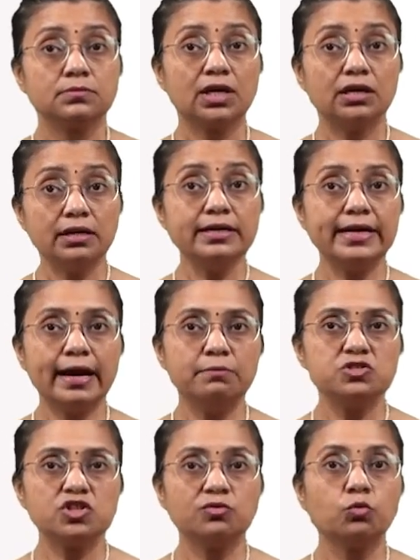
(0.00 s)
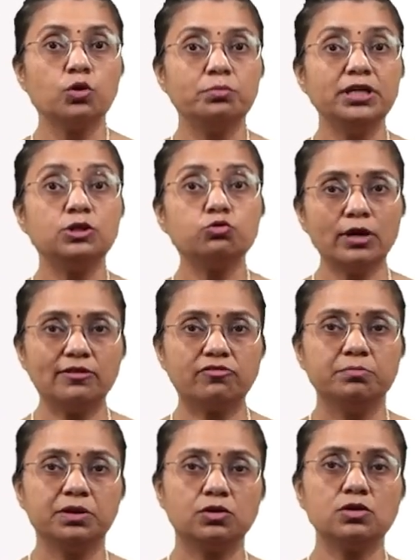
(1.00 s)
third dimension would be
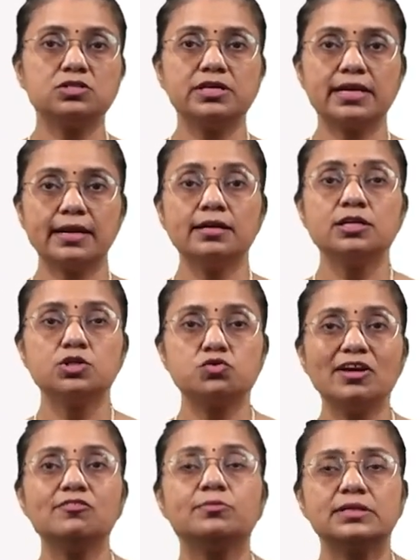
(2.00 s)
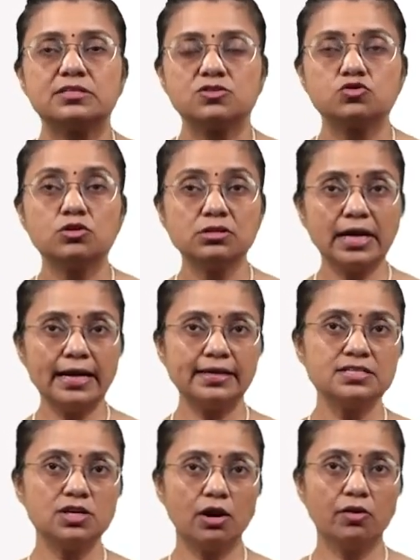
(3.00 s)
12 because there are 12 months. So that
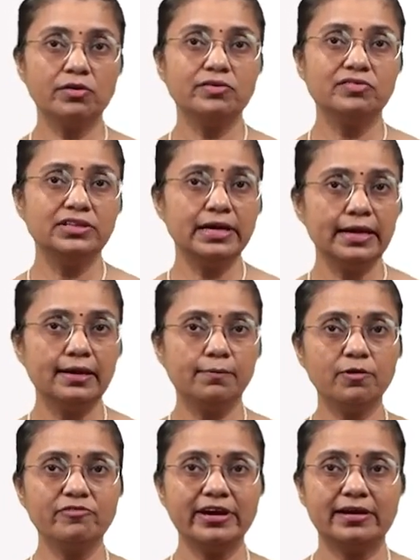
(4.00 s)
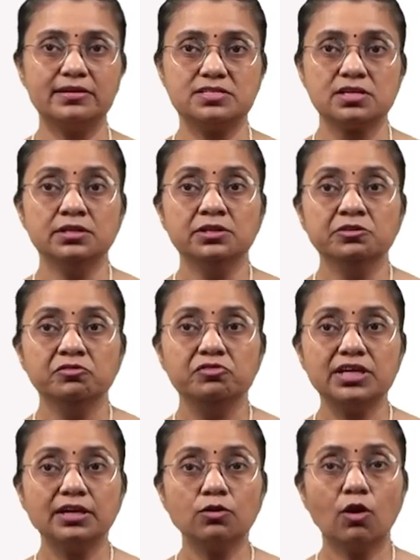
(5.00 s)
is how, with the help of arrays,
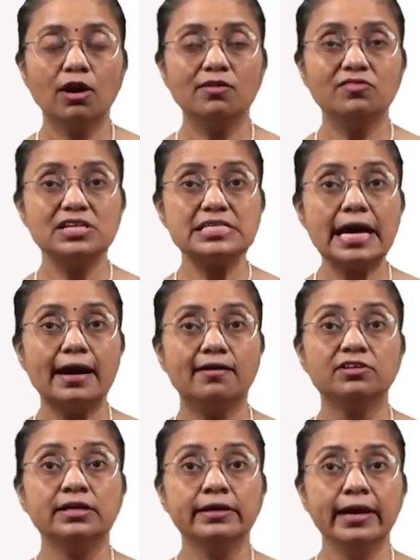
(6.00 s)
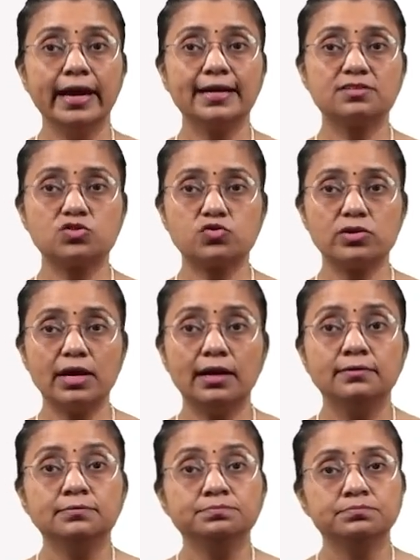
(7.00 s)
we can always have
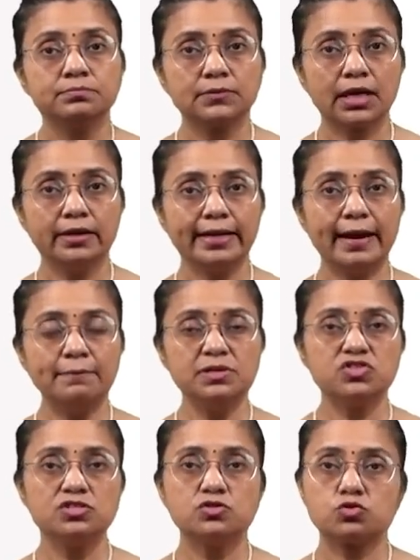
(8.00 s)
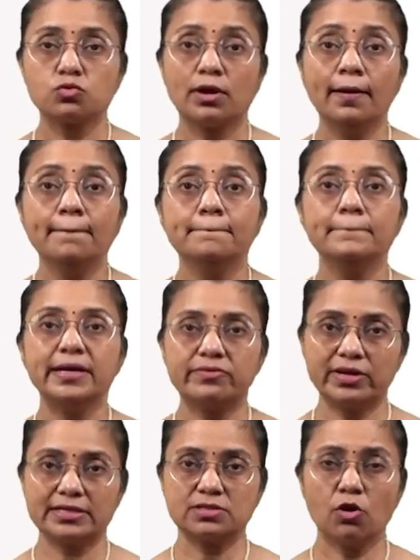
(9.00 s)
extra dimensions to a
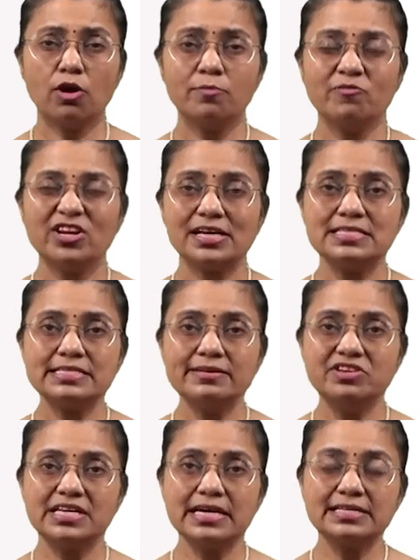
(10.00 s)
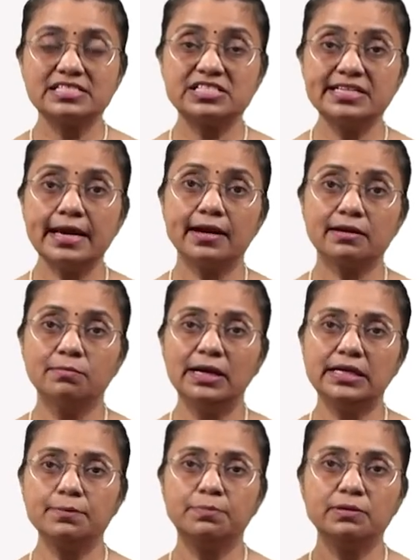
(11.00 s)
matrix, or we can say we can stack
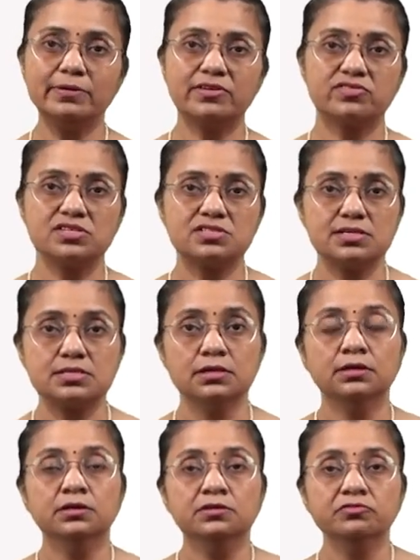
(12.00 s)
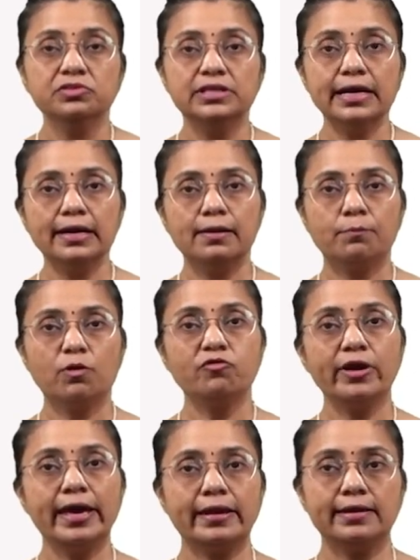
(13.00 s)
multiple matrices with the help
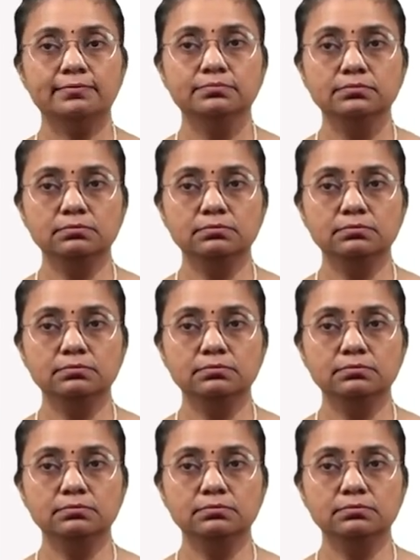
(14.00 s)
of array.